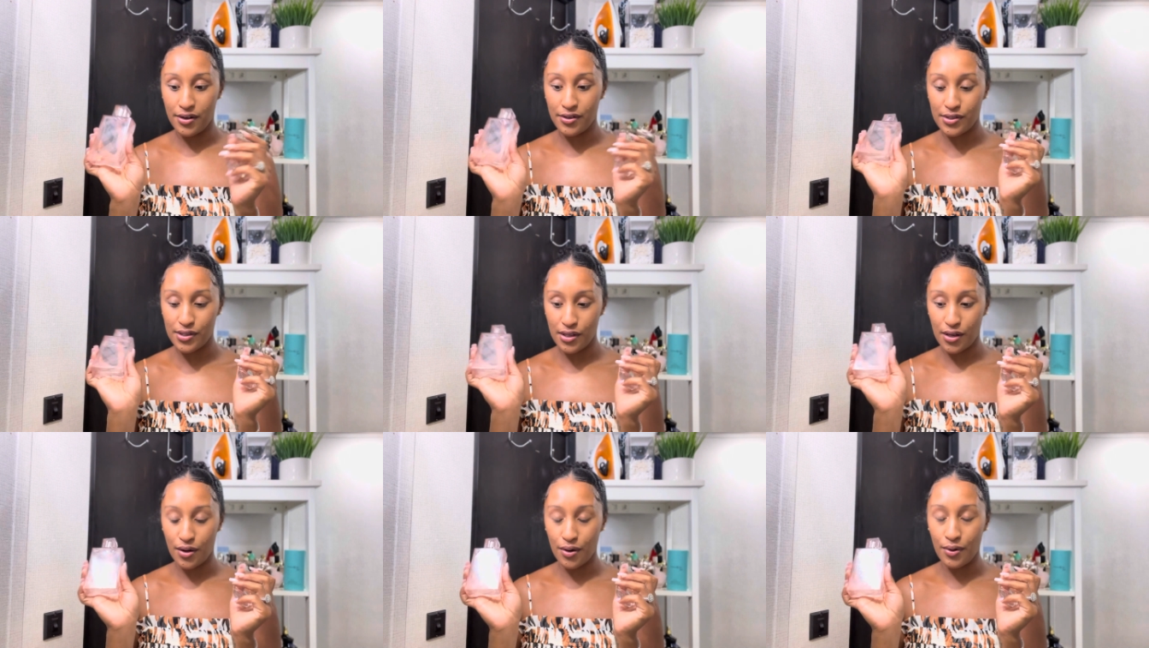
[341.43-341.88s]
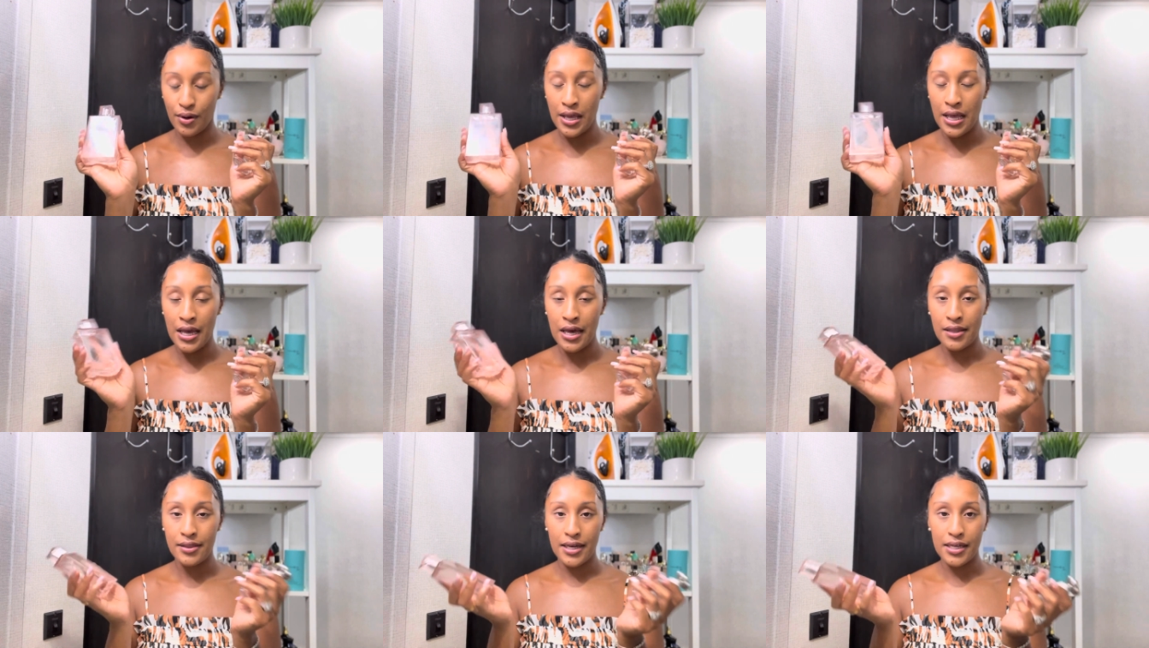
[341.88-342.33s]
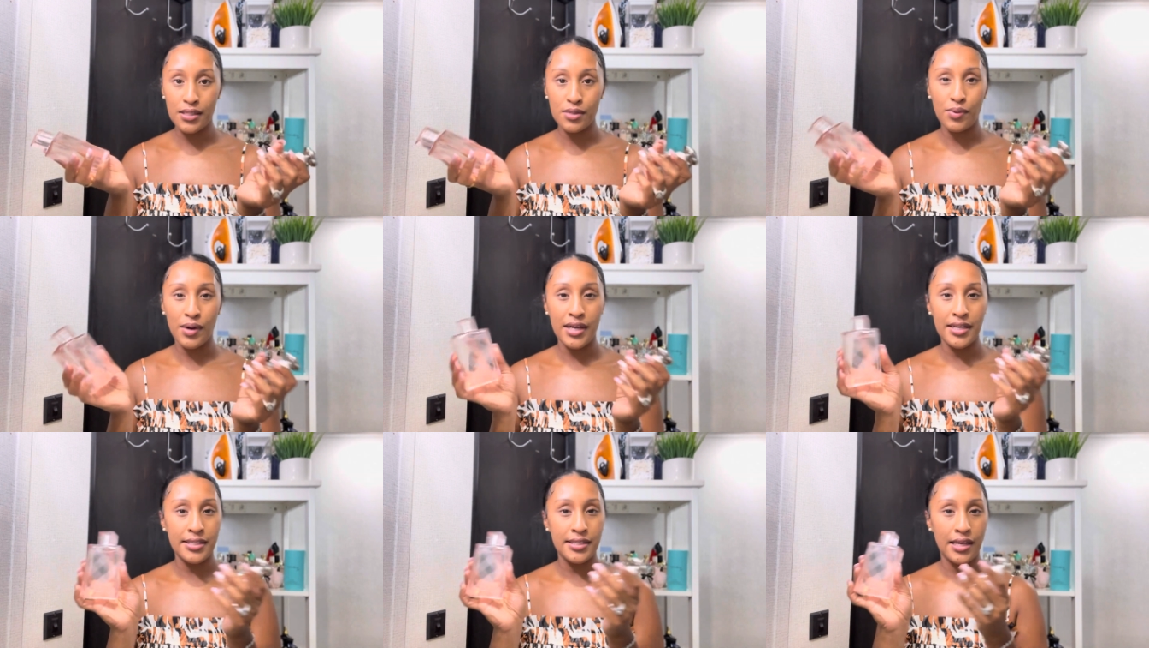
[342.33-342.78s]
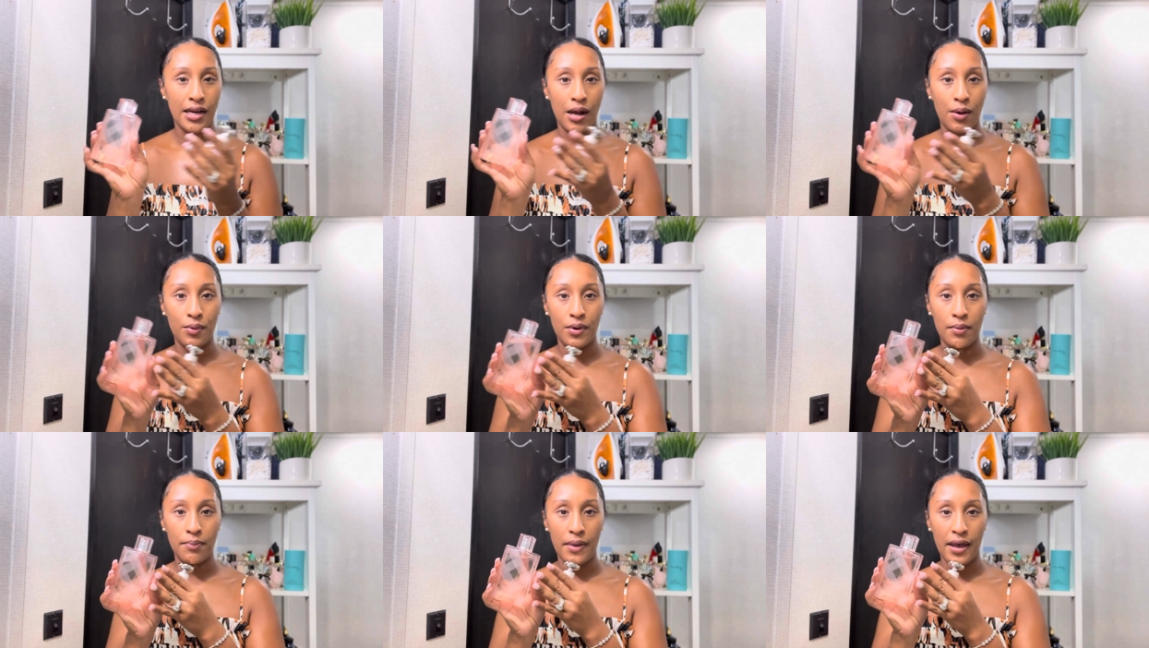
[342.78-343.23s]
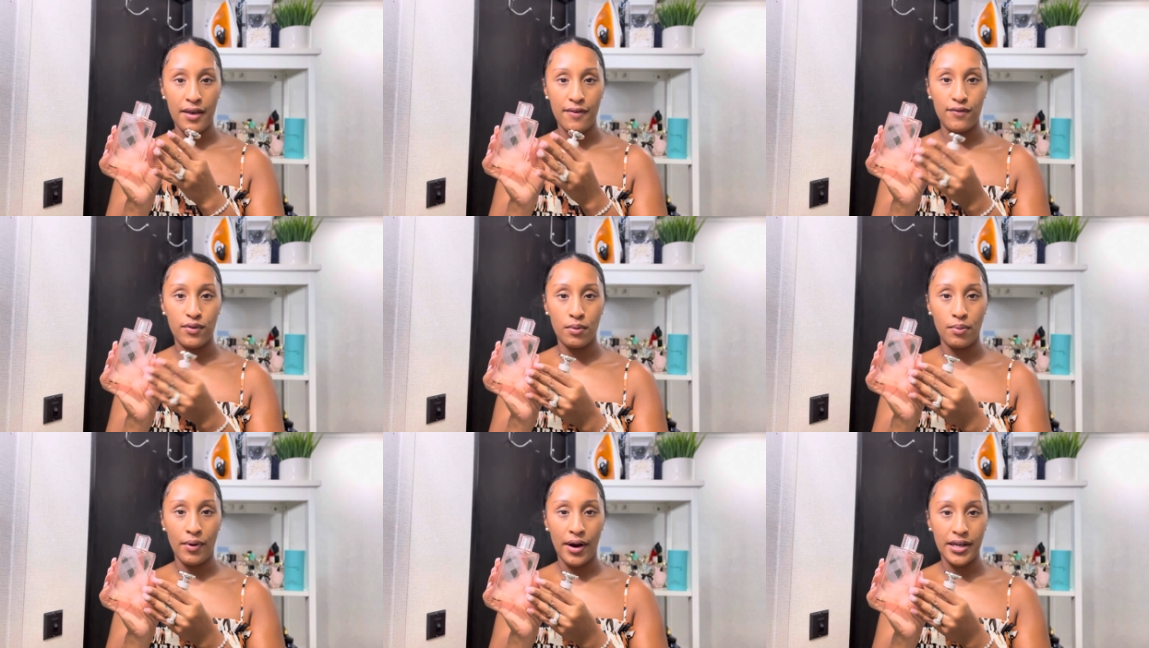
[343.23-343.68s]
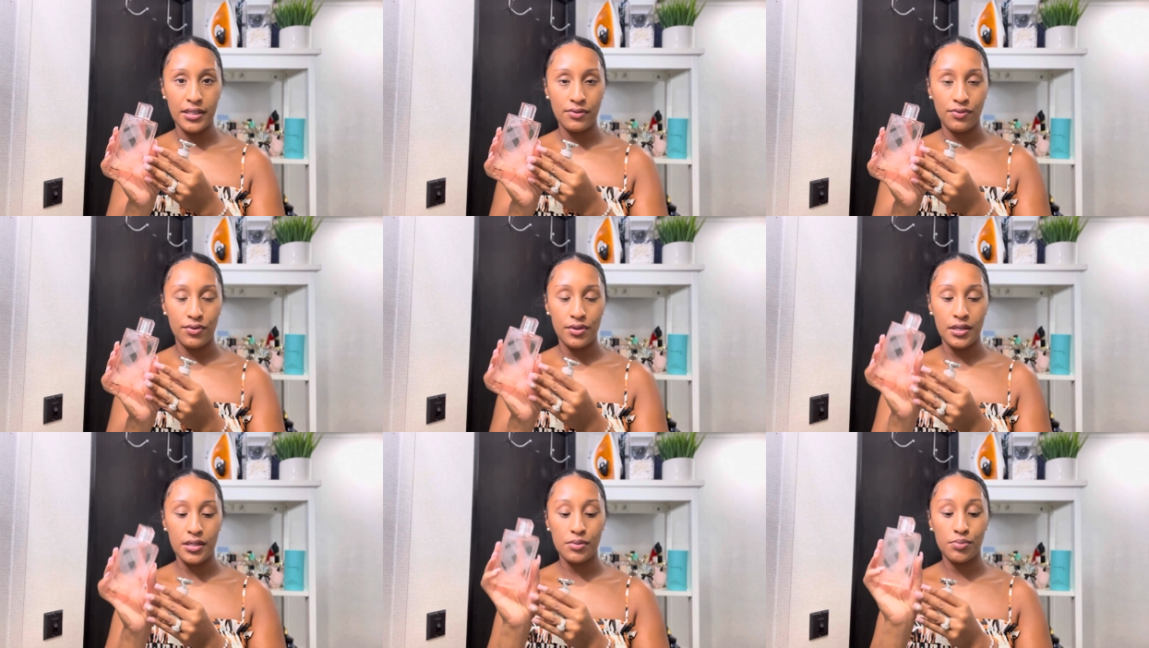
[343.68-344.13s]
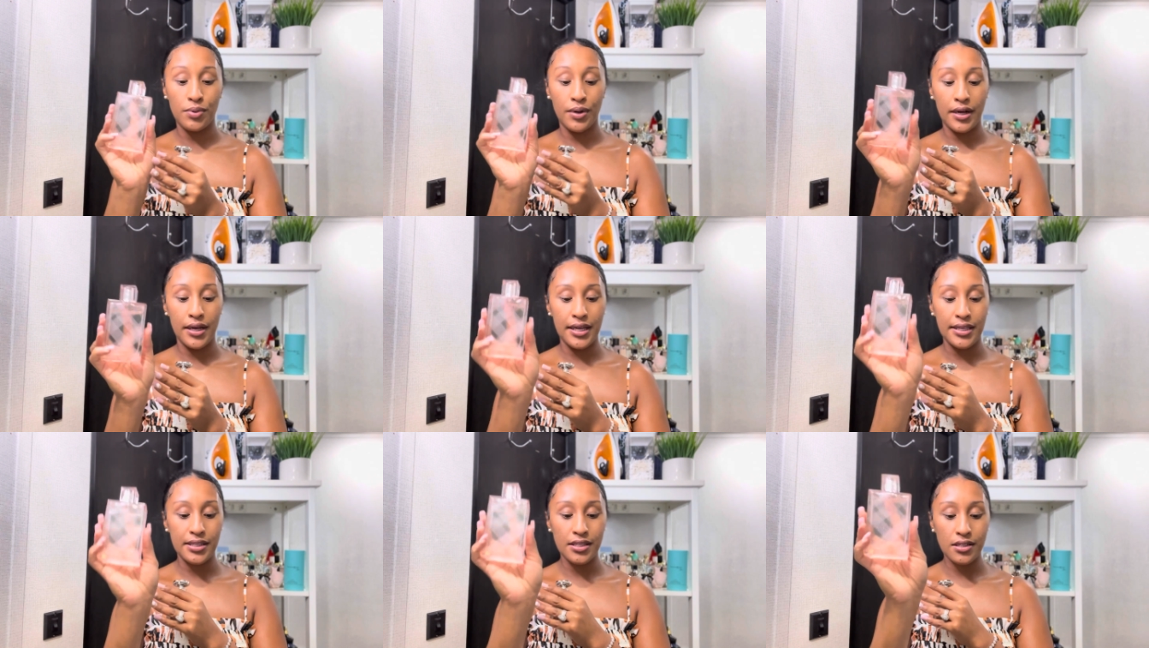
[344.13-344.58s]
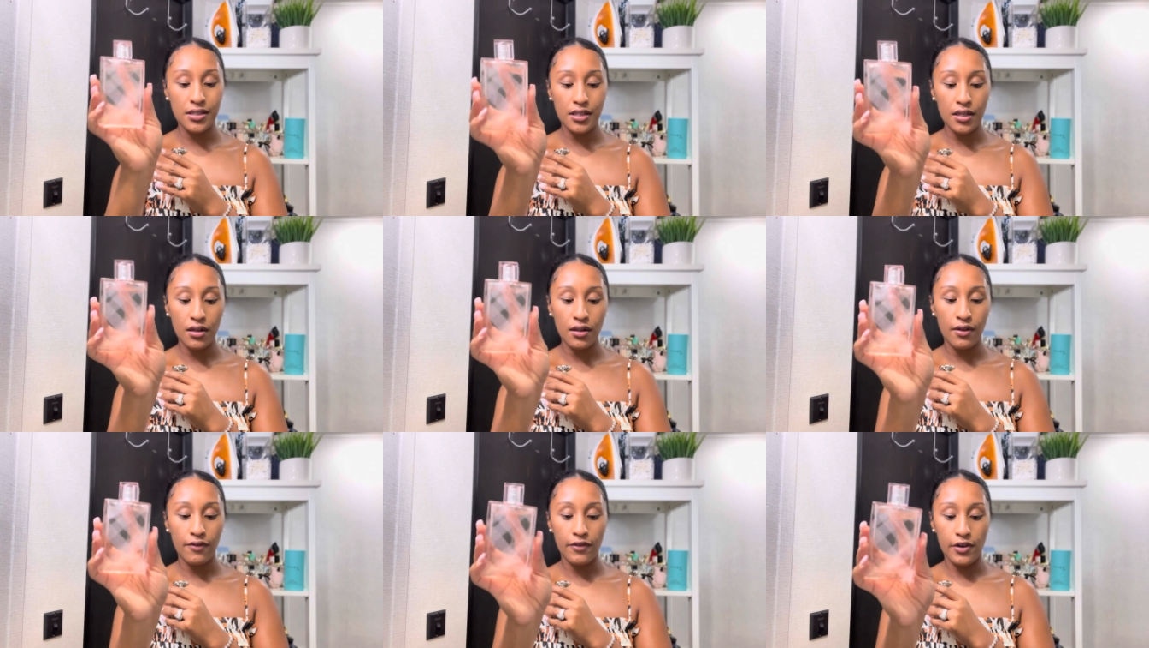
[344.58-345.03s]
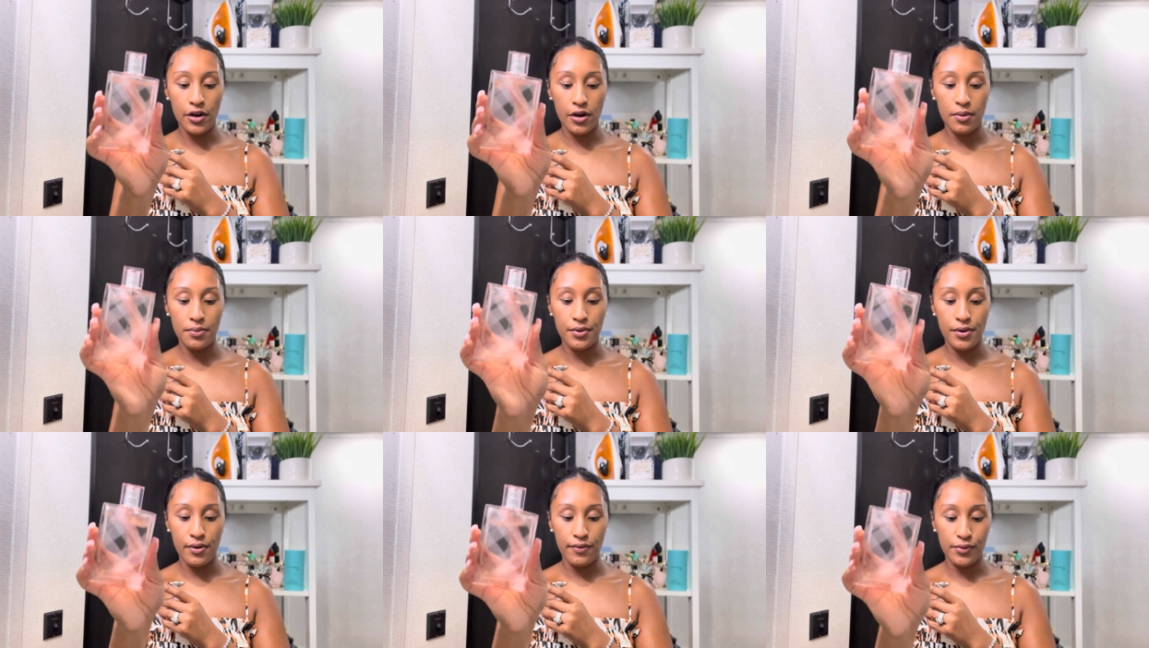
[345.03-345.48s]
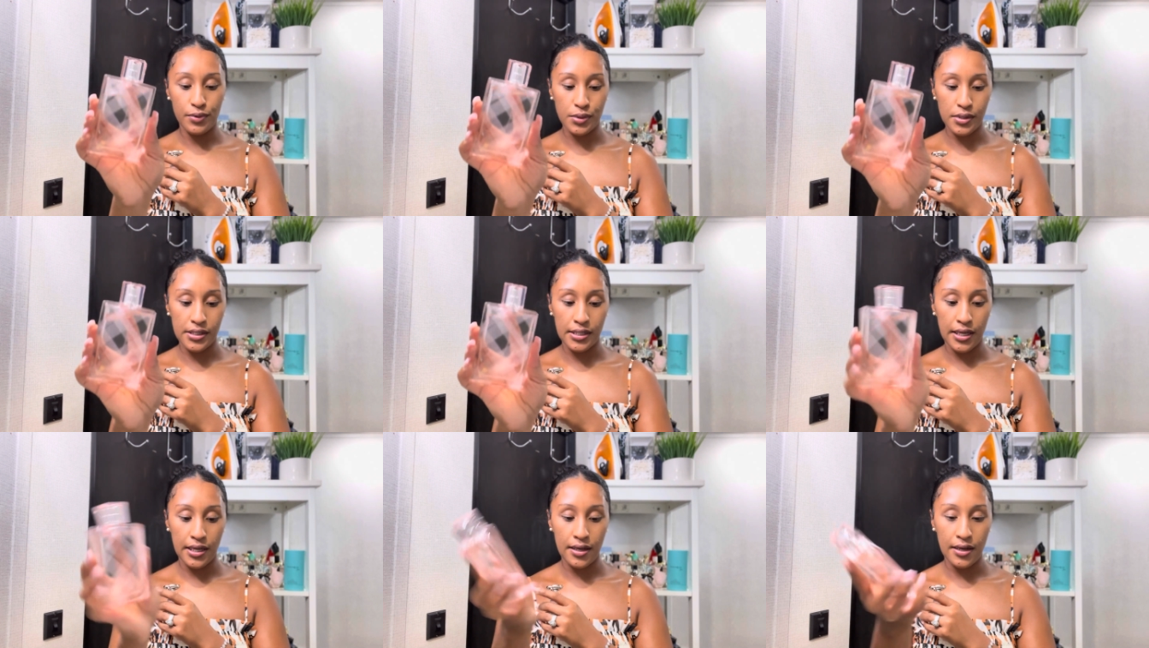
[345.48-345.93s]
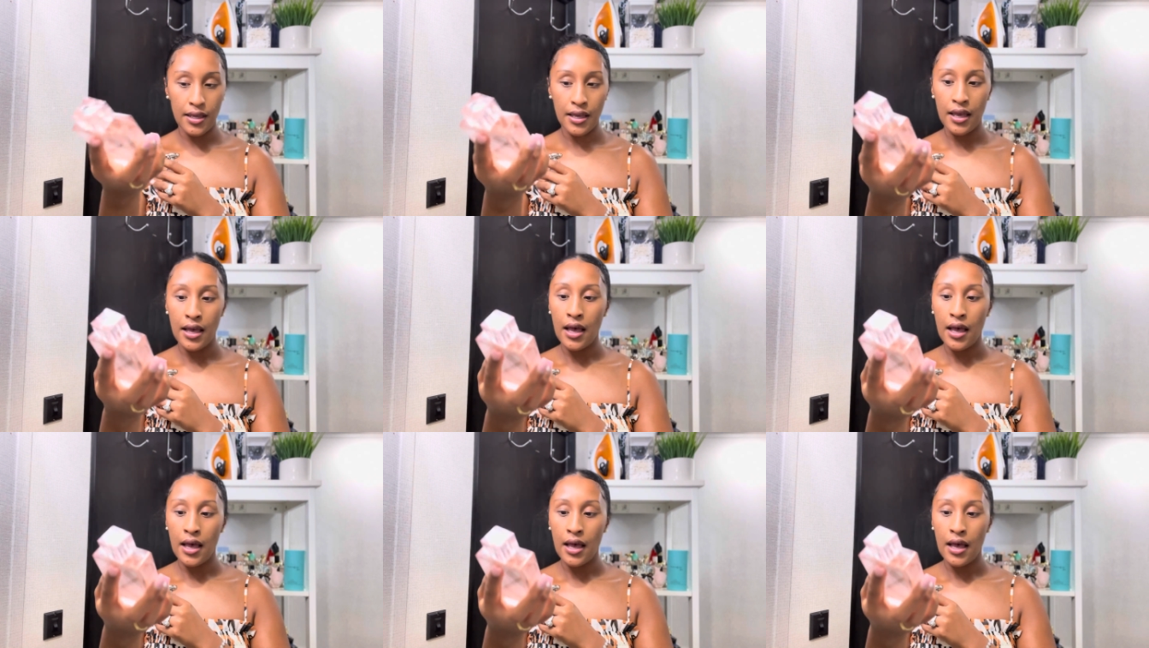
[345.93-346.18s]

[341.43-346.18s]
So that's why I said I wouldn't pay full price for this, but it's still a very beautiful scent.